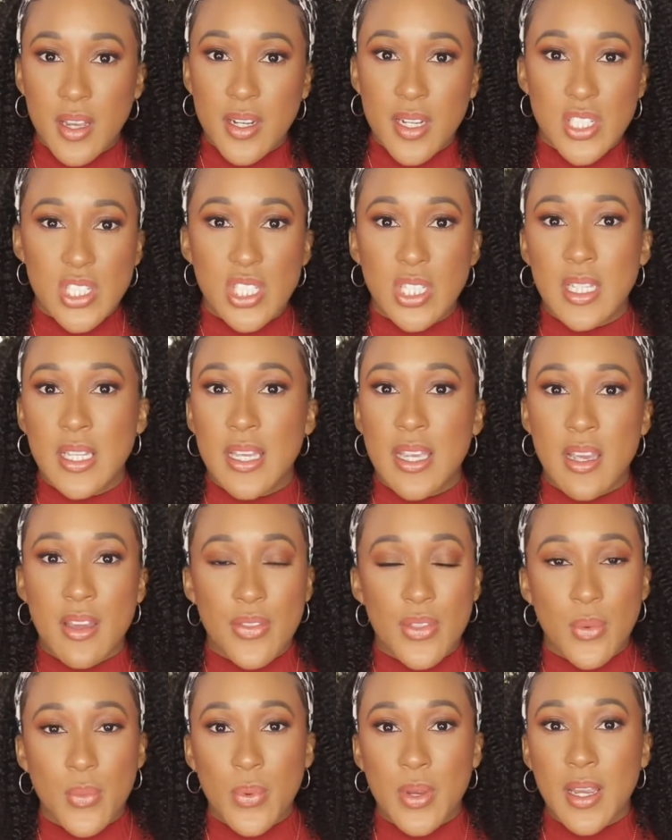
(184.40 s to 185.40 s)
initially in
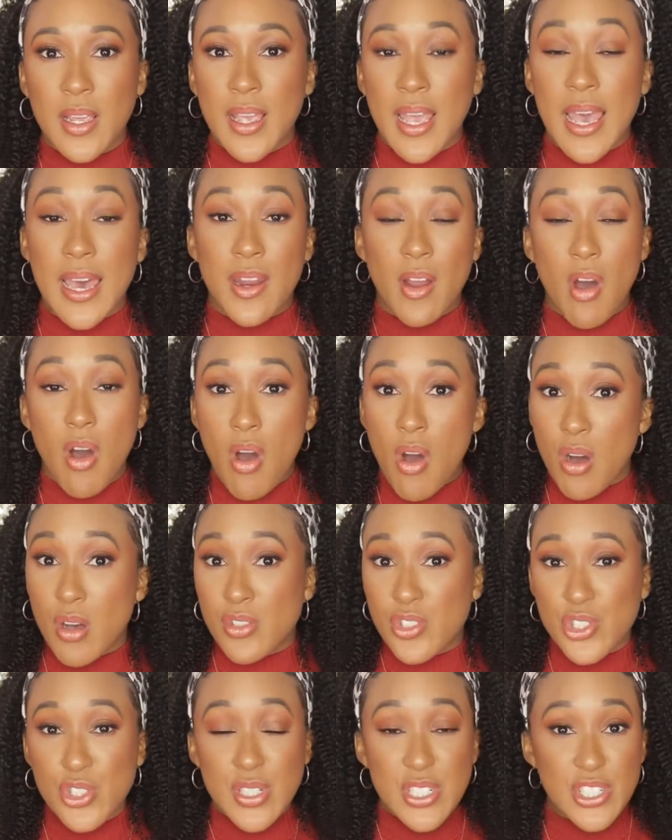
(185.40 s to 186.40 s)
the wig at all,
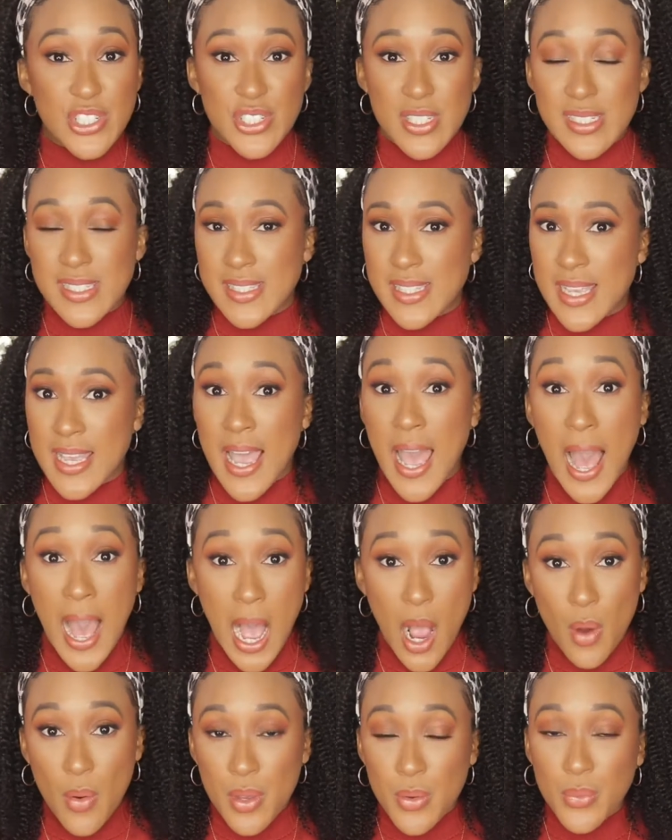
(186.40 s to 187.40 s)
so you can just see
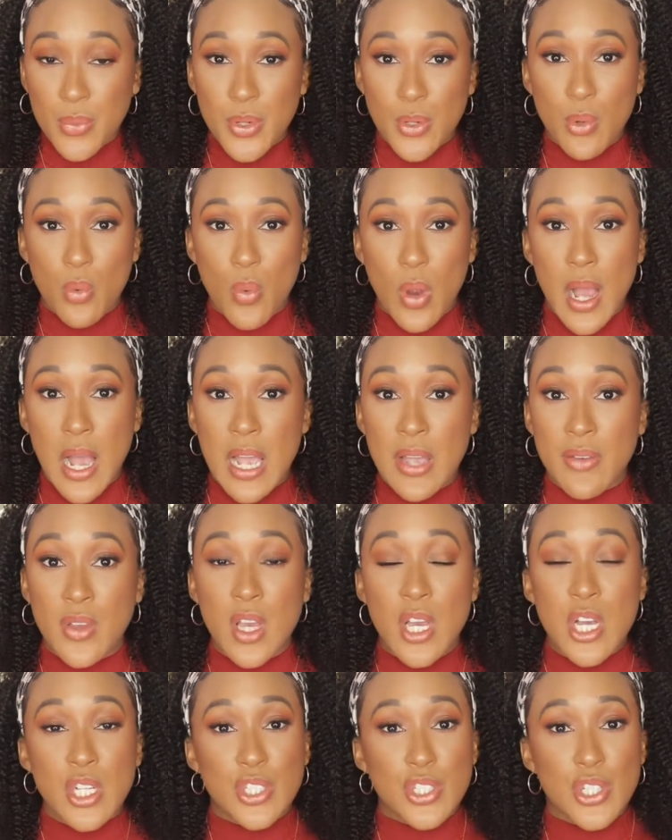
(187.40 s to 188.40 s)
how it would
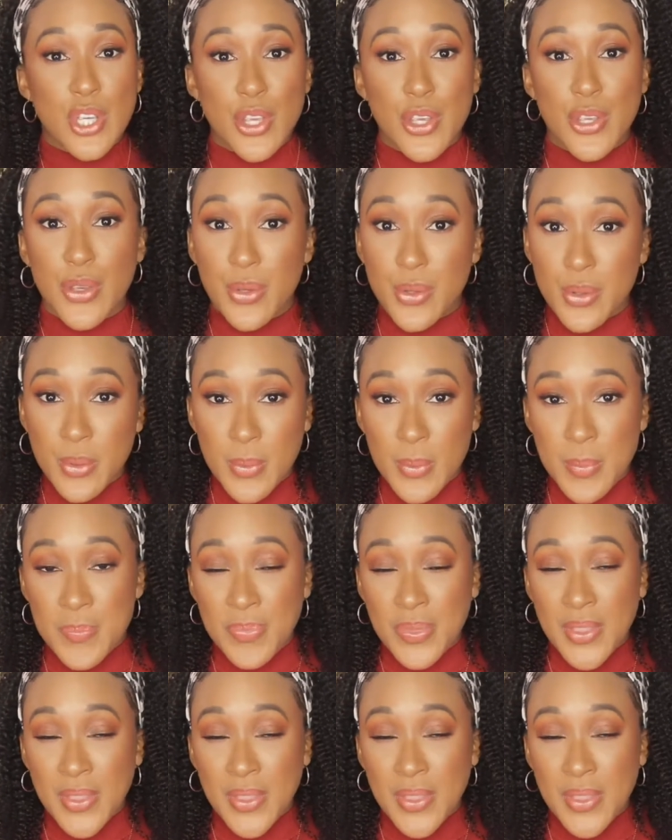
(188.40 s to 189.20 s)
arrive to you.